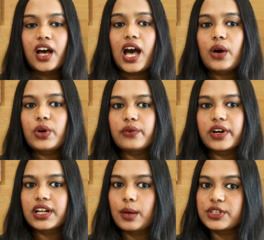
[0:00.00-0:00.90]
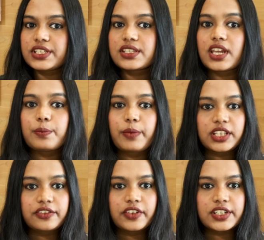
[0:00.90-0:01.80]
However, amidst their
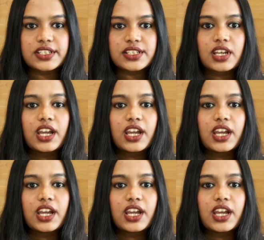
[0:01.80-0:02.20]
benefits,